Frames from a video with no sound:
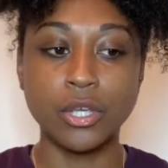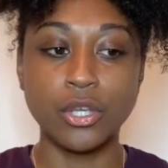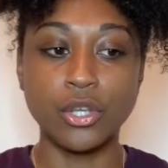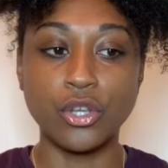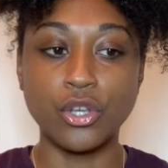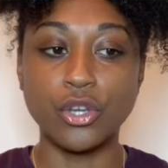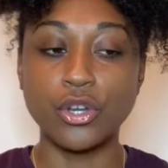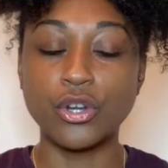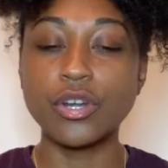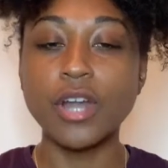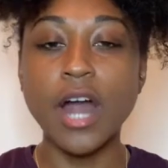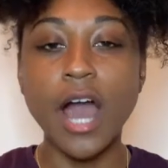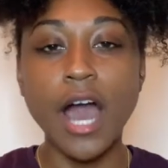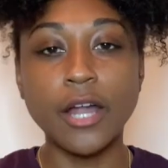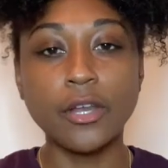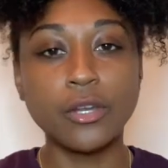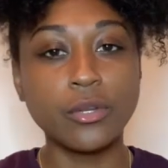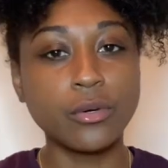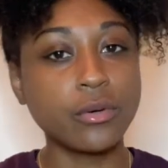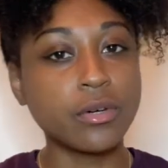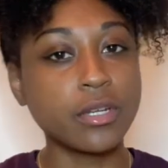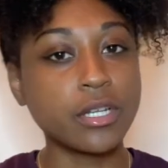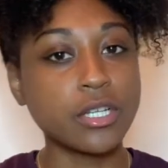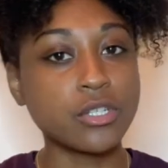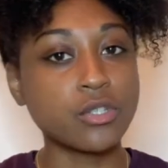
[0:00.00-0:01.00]
you're not
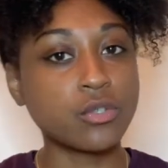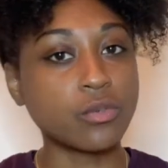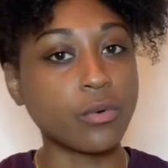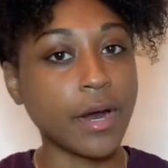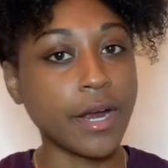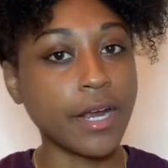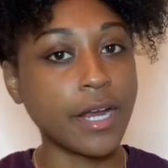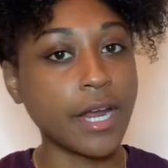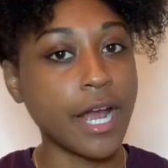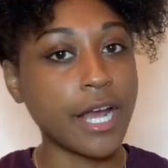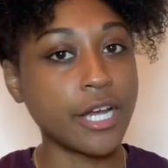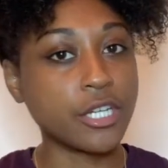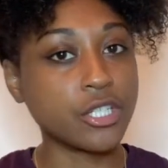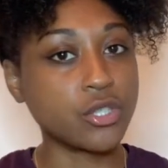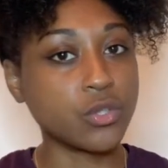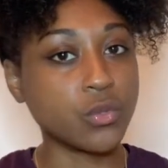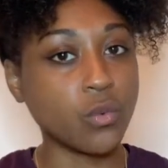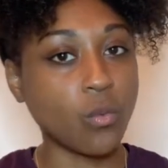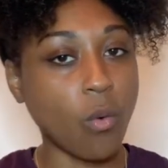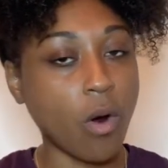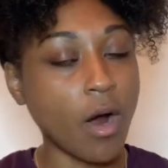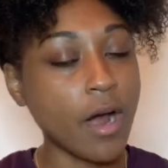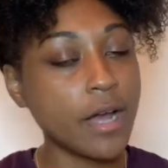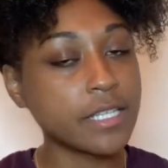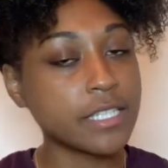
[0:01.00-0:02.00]
doing as great as you
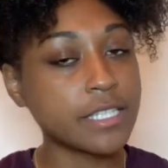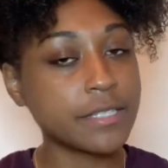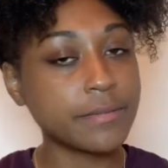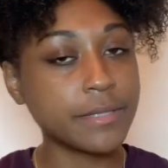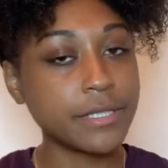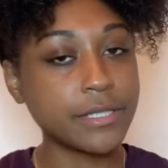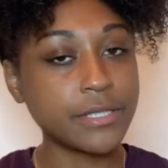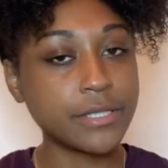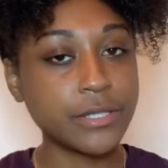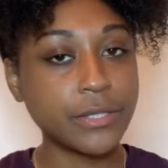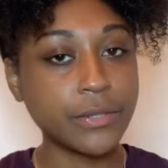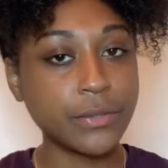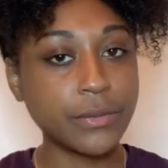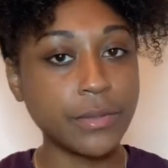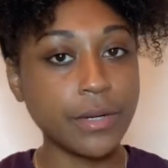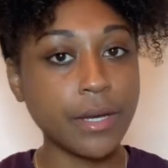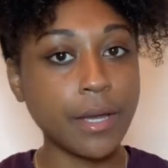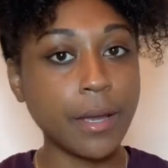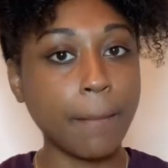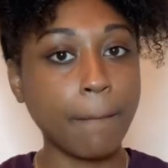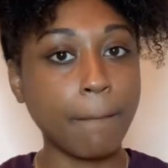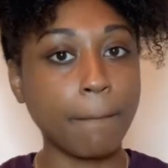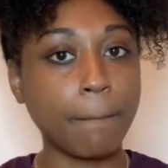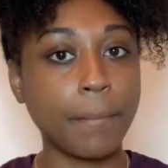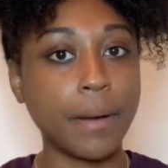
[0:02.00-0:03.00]
want to be doing,